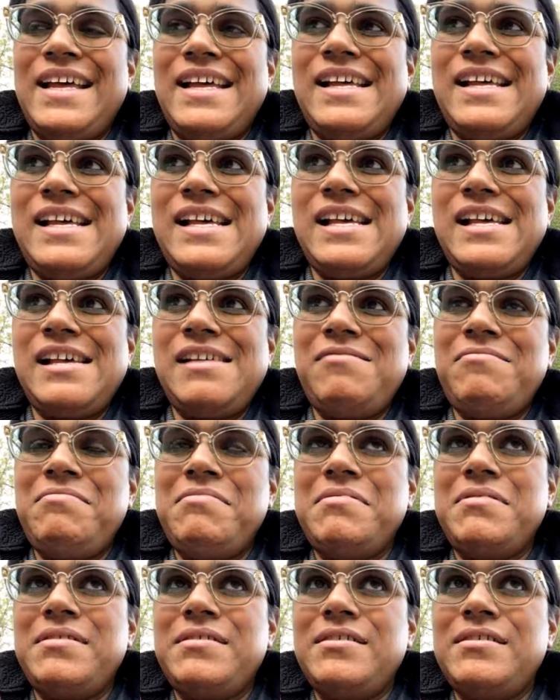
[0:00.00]
Uh,
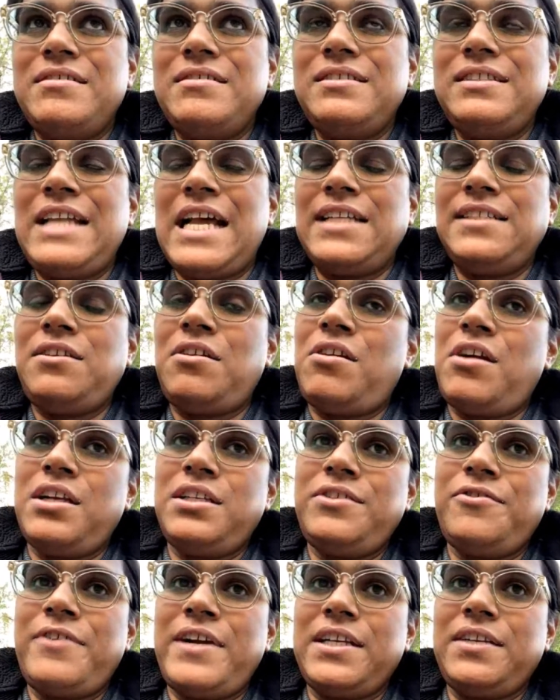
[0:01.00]
that's not
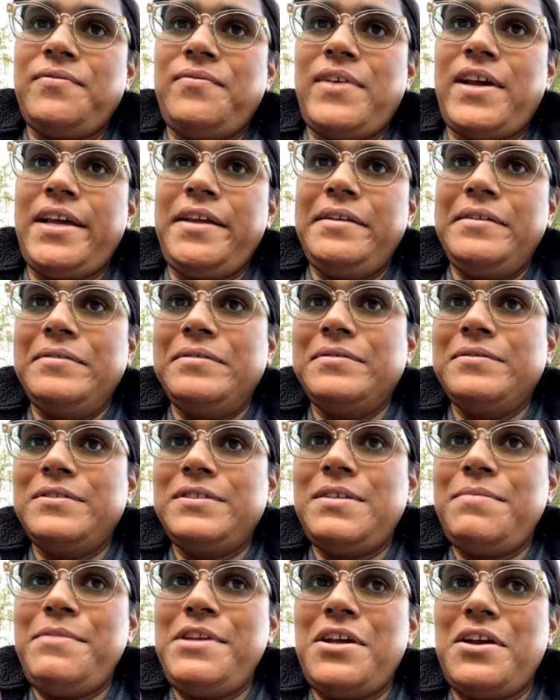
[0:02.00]
hard to rectify,
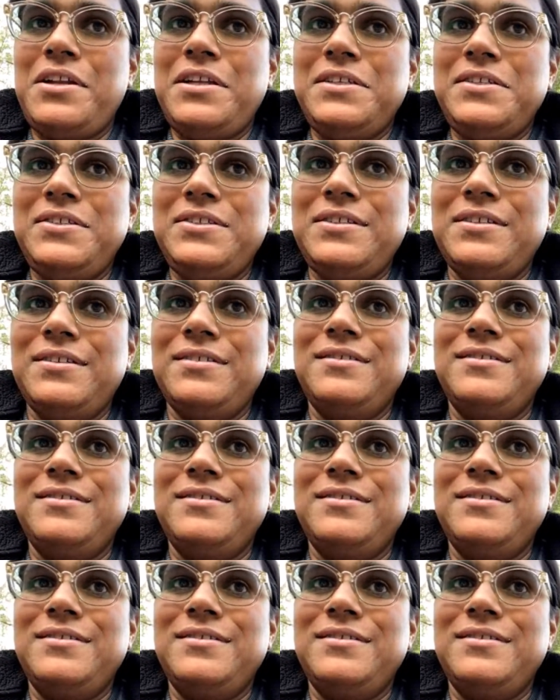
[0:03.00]
to be honest.